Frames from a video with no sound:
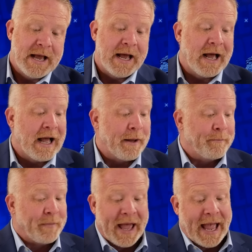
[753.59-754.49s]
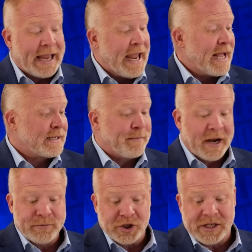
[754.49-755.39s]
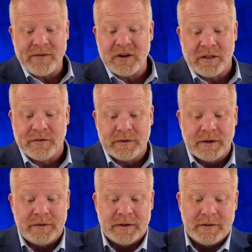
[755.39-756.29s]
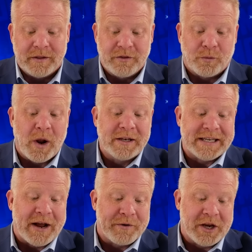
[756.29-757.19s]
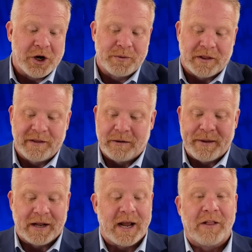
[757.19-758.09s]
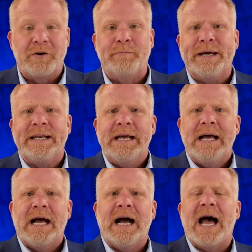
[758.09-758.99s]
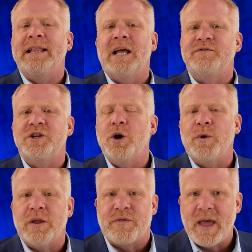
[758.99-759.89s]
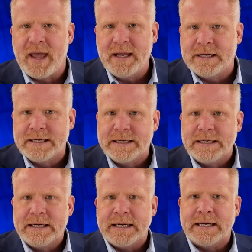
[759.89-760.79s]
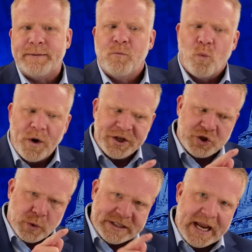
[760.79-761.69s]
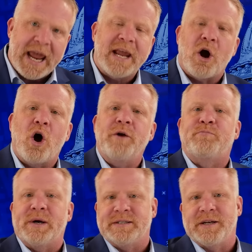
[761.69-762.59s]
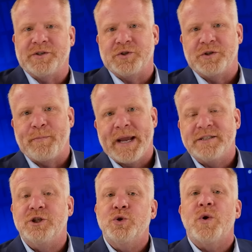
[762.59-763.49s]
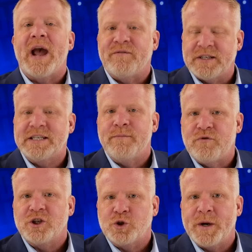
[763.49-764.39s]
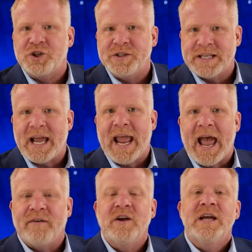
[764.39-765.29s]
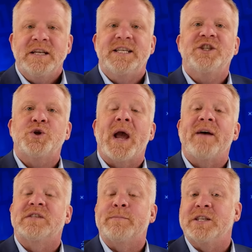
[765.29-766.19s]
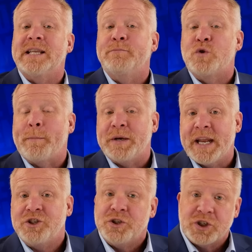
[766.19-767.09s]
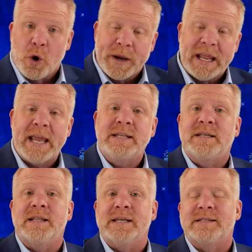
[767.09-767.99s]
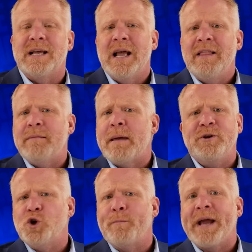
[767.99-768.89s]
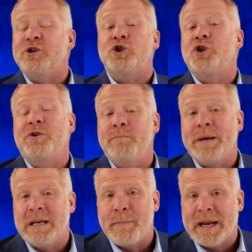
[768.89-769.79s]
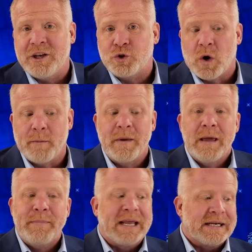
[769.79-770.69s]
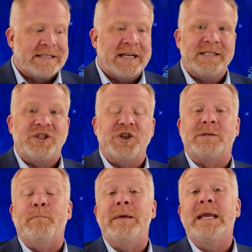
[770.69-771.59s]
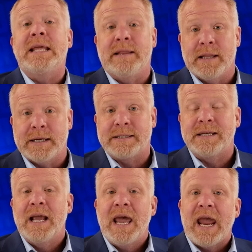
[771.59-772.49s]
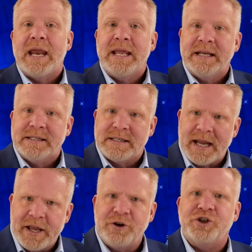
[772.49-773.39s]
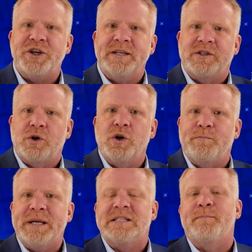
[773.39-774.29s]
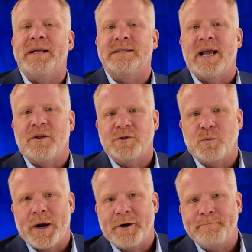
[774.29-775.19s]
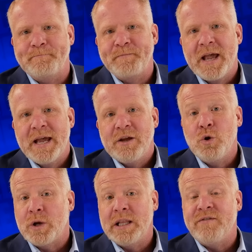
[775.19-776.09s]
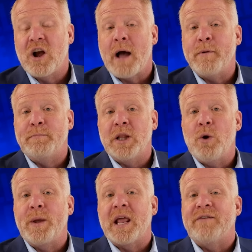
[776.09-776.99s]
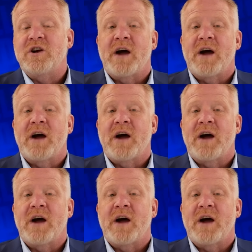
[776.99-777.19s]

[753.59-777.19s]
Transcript: I'm just giving you the rundown here with a little bit of color, but I'd love to know what you think. What is your take on presidential debates? Do you have the same frustrations I have? Did you have some of the same trepidations going into this that maybe Joe Biden shouldn't be debating Trump because it is just meaningless and his energies could be spent elsewhere? You can leave a comment below. We can have a